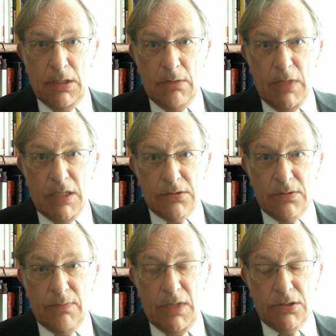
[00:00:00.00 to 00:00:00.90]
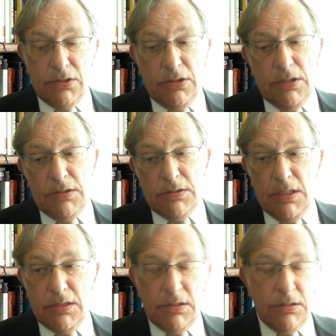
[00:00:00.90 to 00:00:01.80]
a master of magic. These
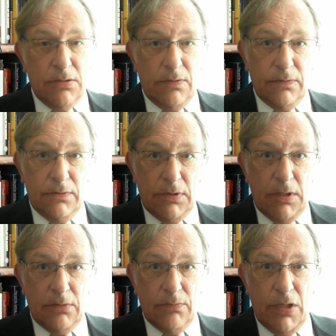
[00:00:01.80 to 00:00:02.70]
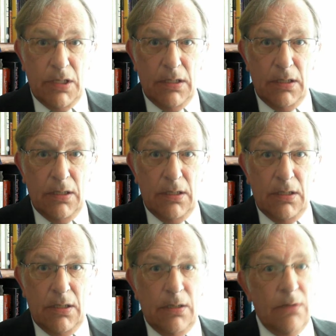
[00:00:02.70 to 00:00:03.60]
days it's often known by
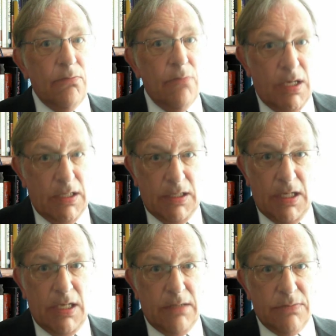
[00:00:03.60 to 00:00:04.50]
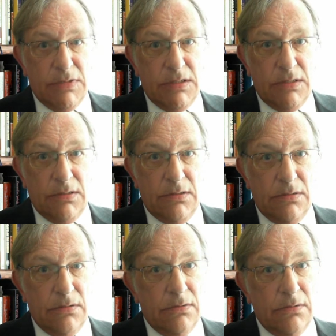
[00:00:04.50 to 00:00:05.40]
many names,
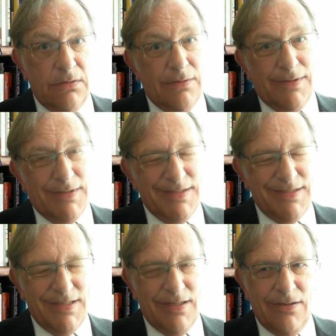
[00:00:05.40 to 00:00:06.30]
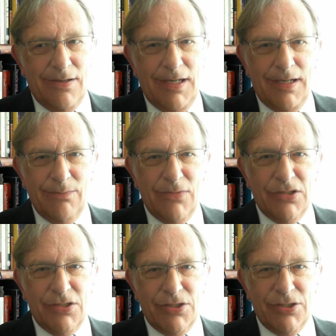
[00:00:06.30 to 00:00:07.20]
not necessarily
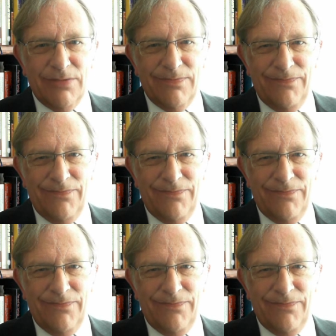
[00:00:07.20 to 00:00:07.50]
magician.